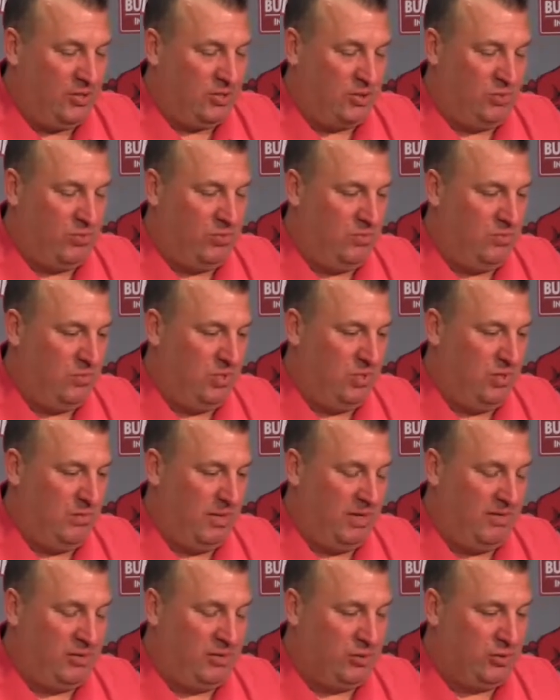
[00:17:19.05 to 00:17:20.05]
So
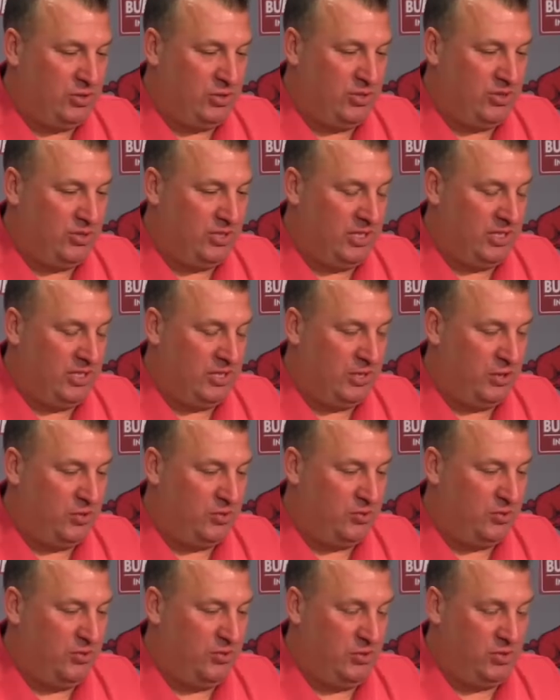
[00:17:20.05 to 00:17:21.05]
my first year as a head
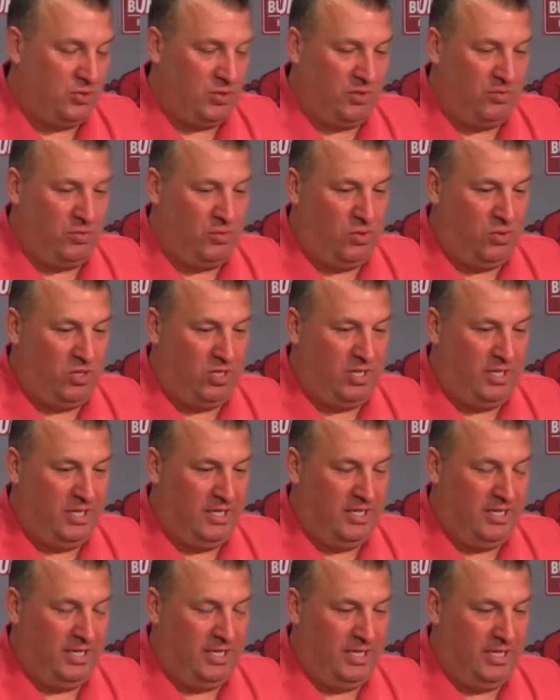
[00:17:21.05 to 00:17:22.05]
coach, we went
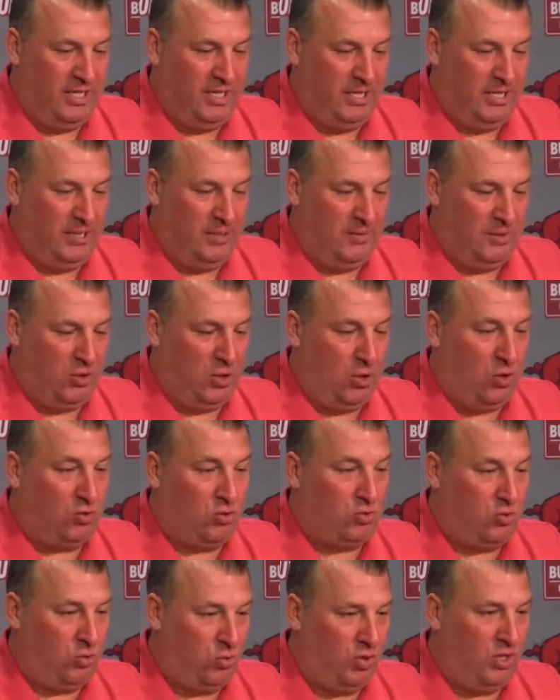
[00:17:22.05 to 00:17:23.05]

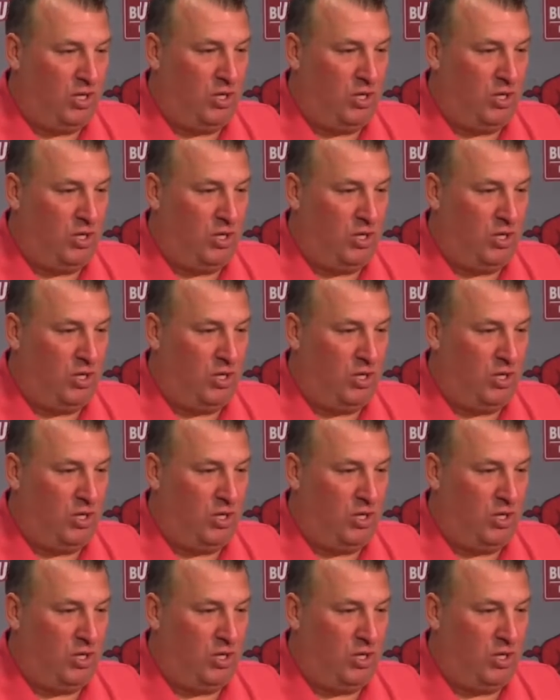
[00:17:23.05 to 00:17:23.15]
12-1,